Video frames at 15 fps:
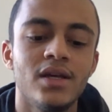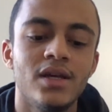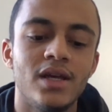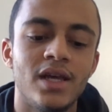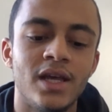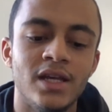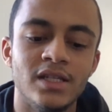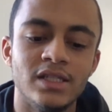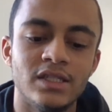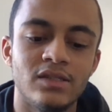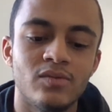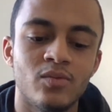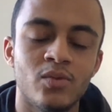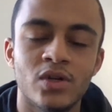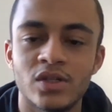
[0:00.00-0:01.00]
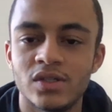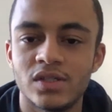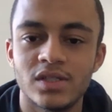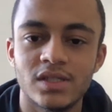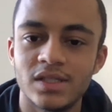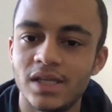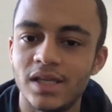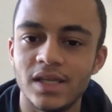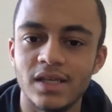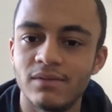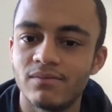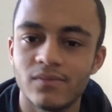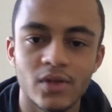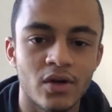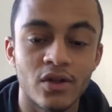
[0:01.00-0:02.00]
is what you see
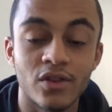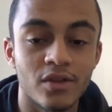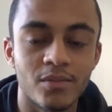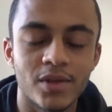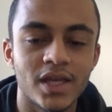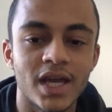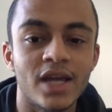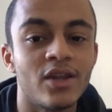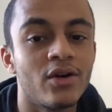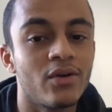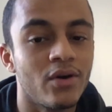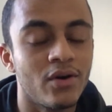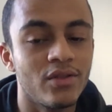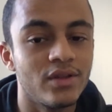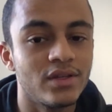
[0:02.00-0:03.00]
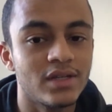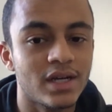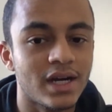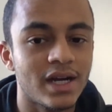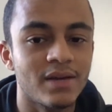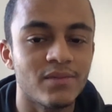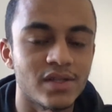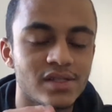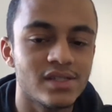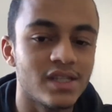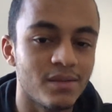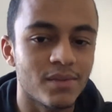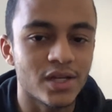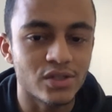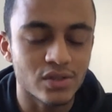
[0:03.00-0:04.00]
on the piano all the time, the C
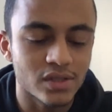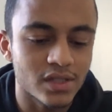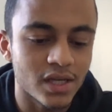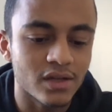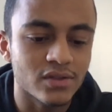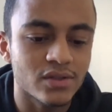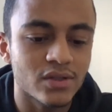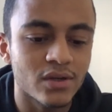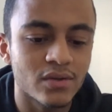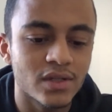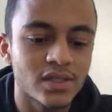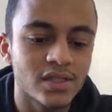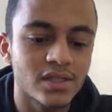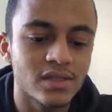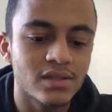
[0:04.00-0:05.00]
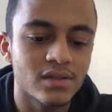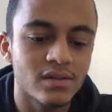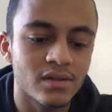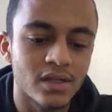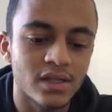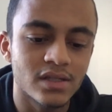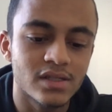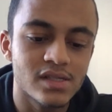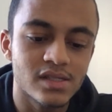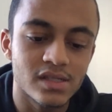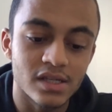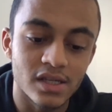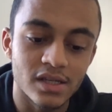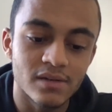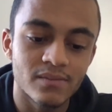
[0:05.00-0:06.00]
major scale. So this is the
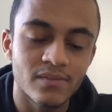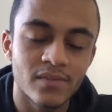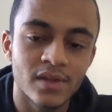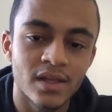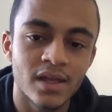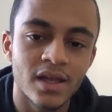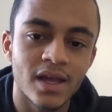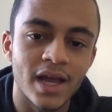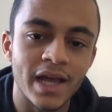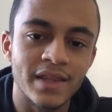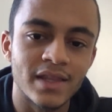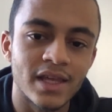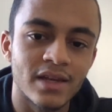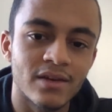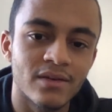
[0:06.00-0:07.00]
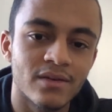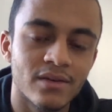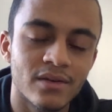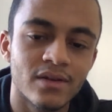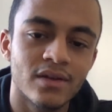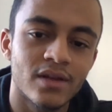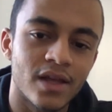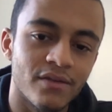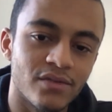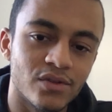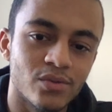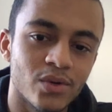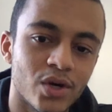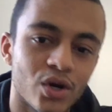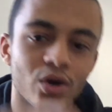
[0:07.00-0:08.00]
C, and then if you do
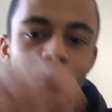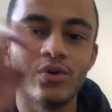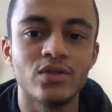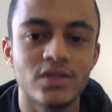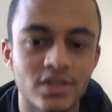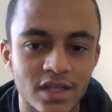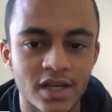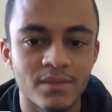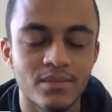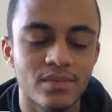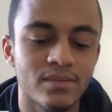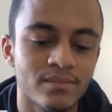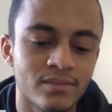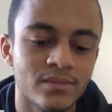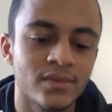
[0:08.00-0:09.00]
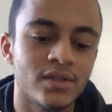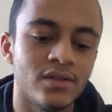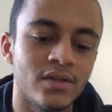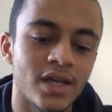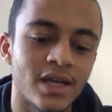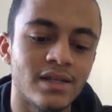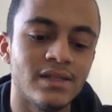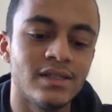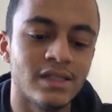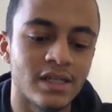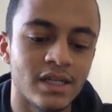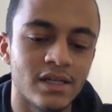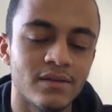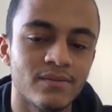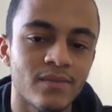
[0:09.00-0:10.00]
a whole step, you get D.
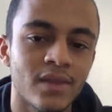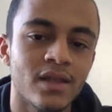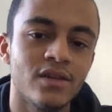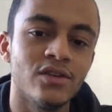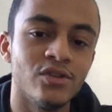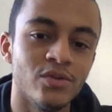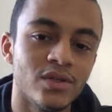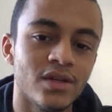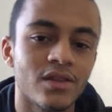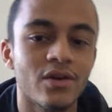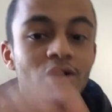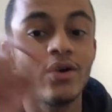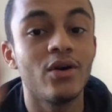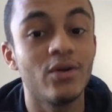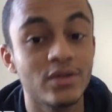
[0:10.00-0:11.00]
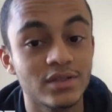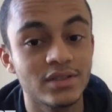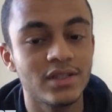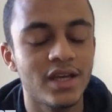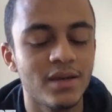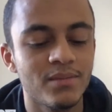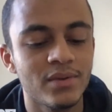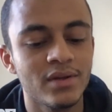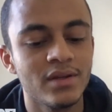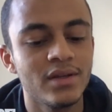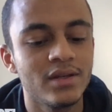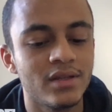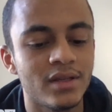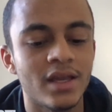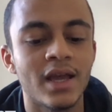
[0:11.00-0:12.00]
You do another whole step,
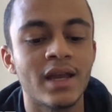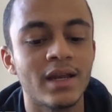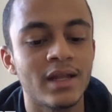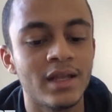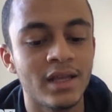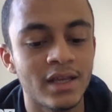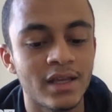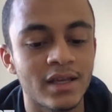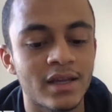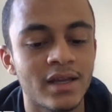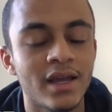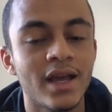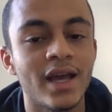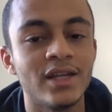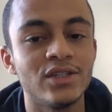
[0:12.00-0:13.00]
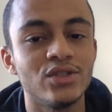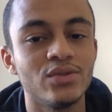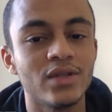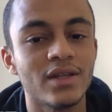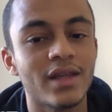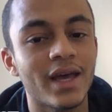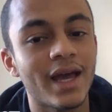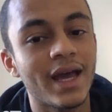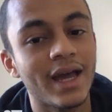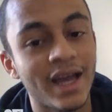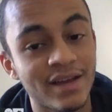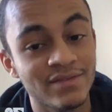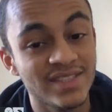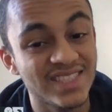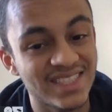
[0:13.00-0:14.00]
you get E. And you do another
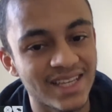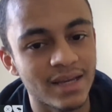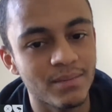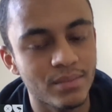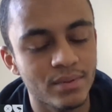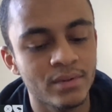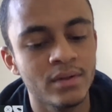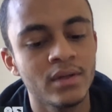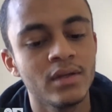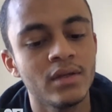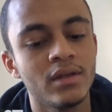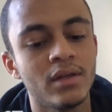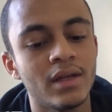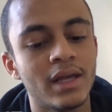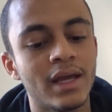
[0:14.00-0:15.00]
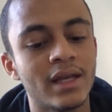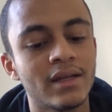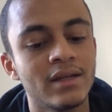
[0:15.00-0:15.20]
half step, you get,